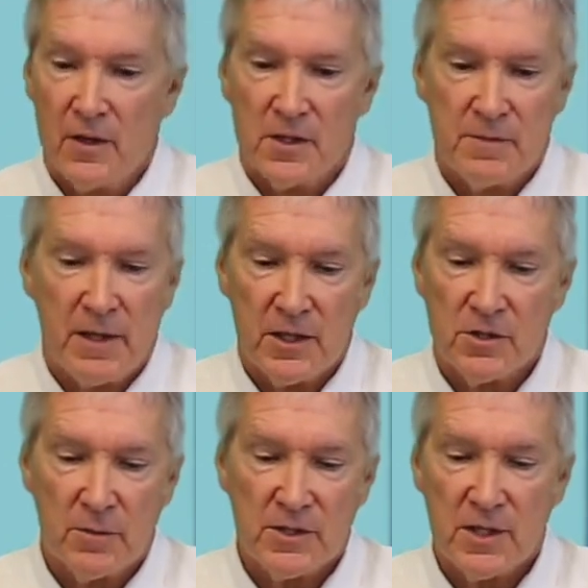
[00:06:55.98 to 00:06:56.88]
spending
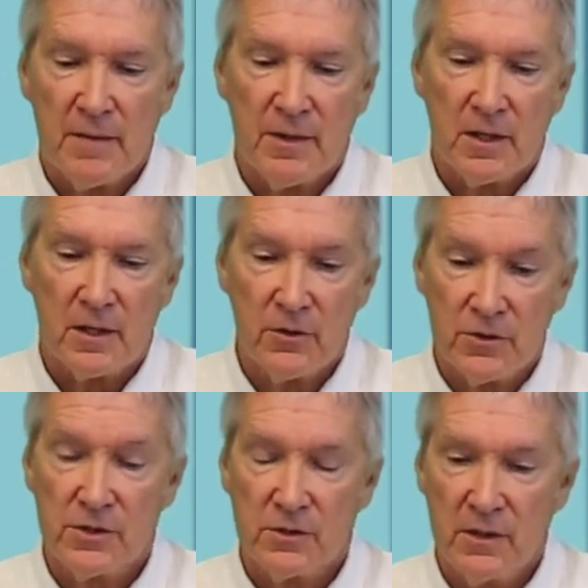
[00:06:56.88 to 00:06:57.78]
so much time on a
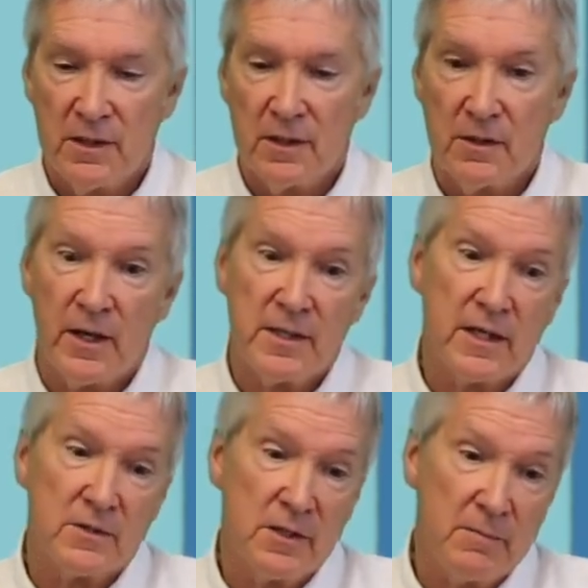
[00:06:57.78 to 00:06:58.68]
close screen that their eyes
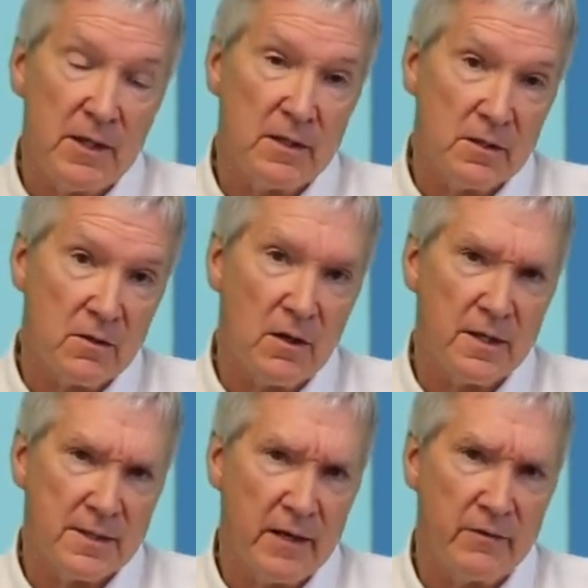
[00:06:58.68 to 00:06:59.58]
actually begin to
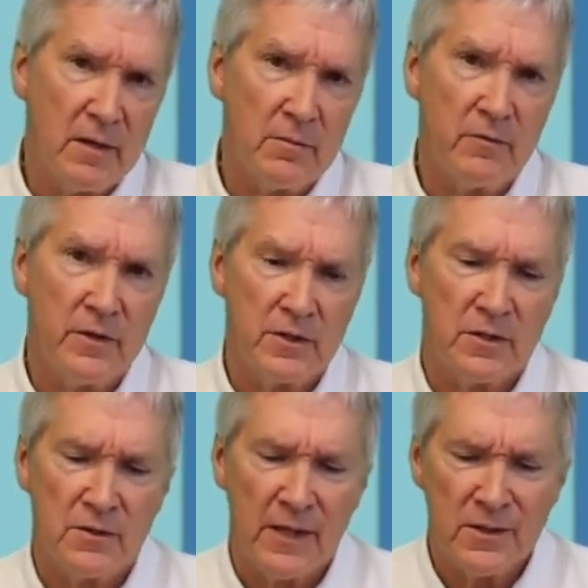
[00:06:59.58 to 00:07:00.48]
cross and they have double
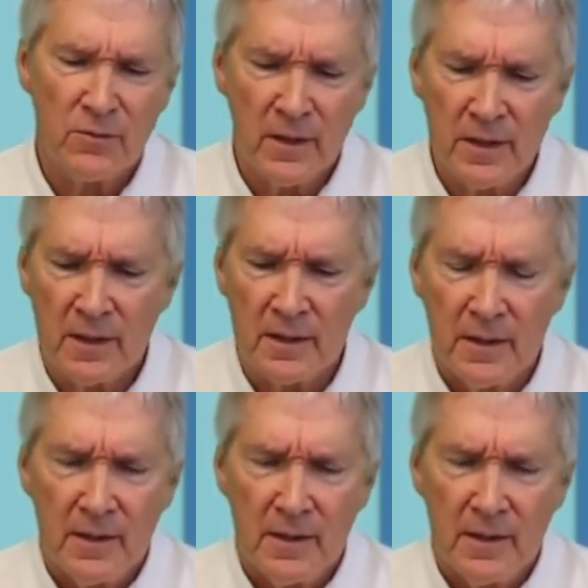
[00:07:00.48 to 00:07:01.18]
vision. So that's one of the